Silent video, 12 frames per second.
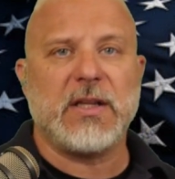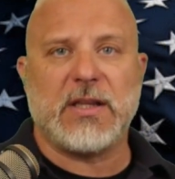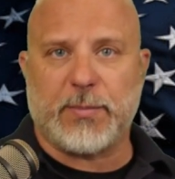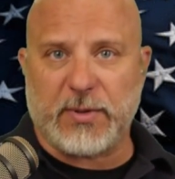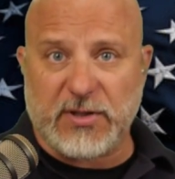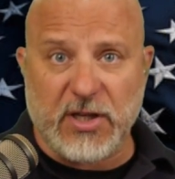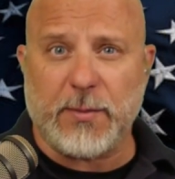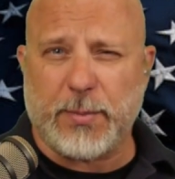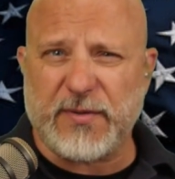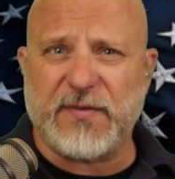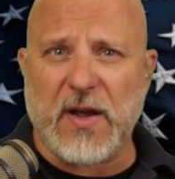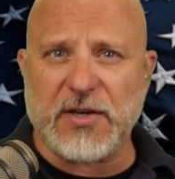to the
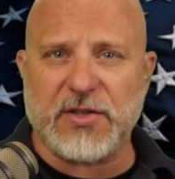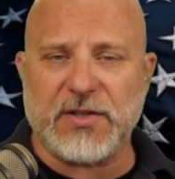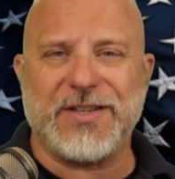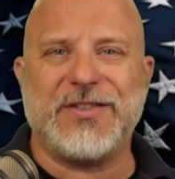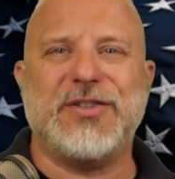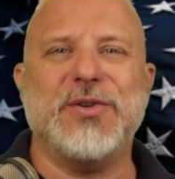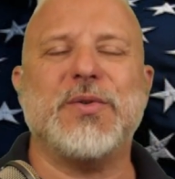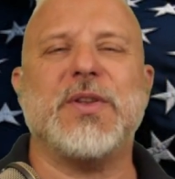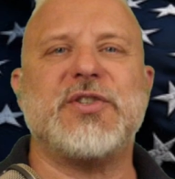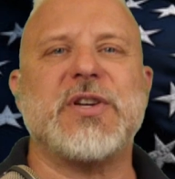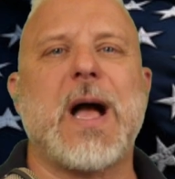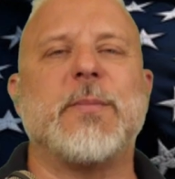profession to do the
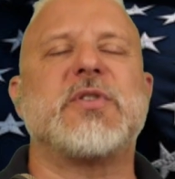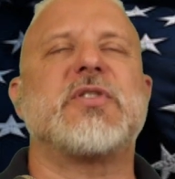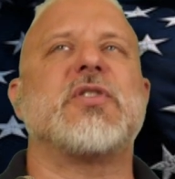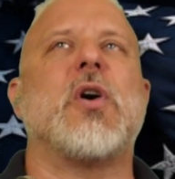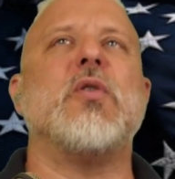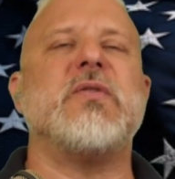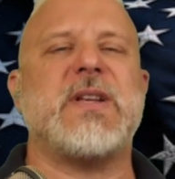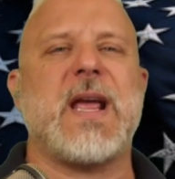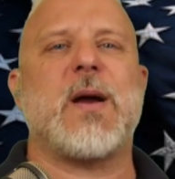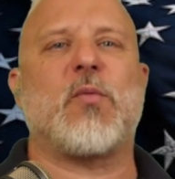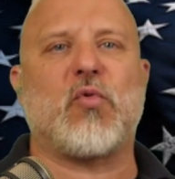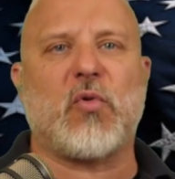job so
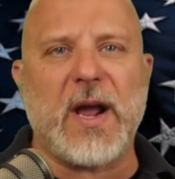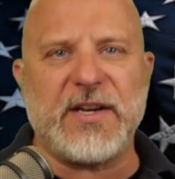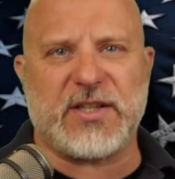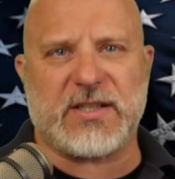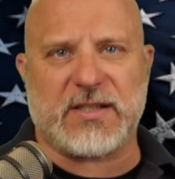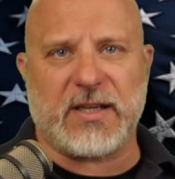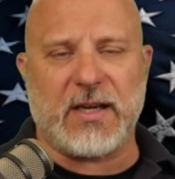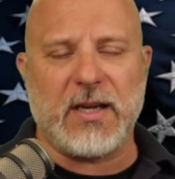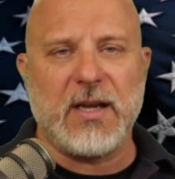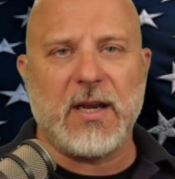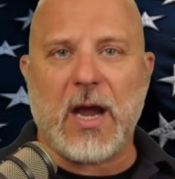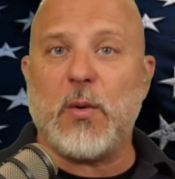damn righteously.
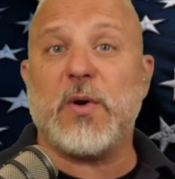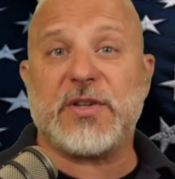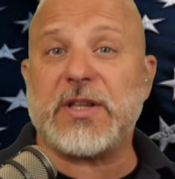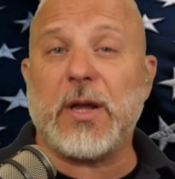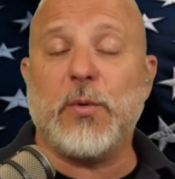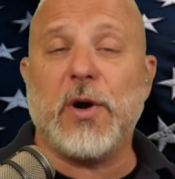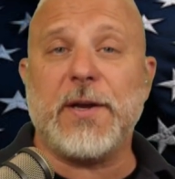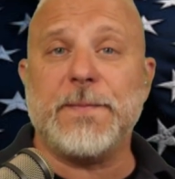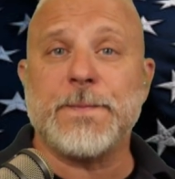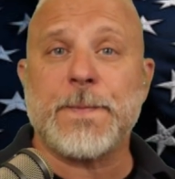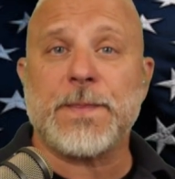I wish they would.